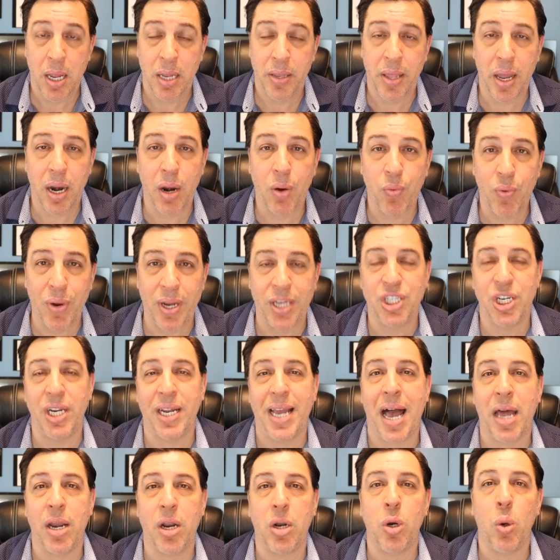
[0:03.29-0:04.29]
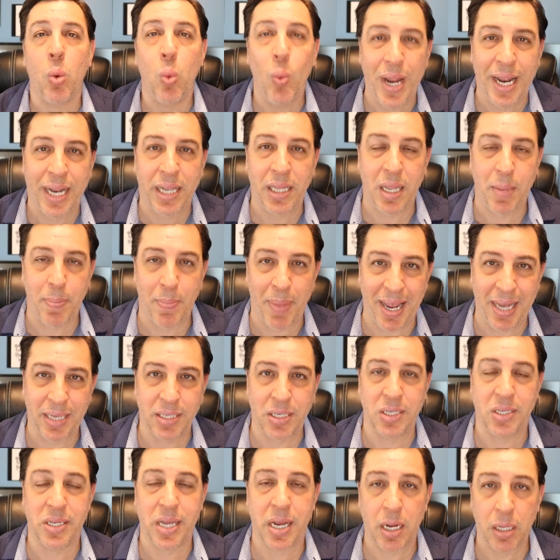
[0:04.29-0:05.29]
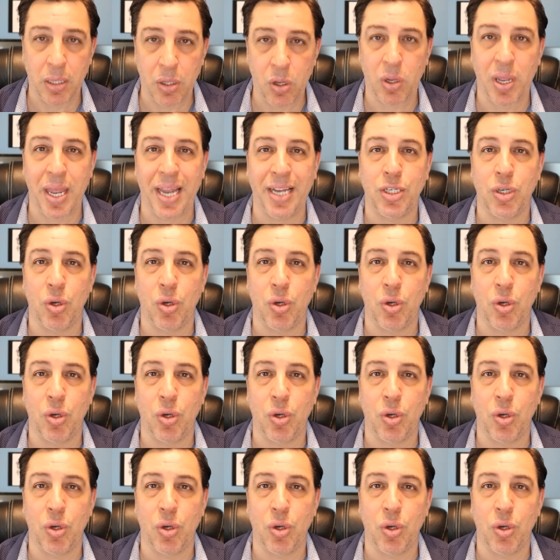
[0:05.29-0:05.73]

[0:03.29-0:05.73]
that are reaching out on a weekly basis that are looking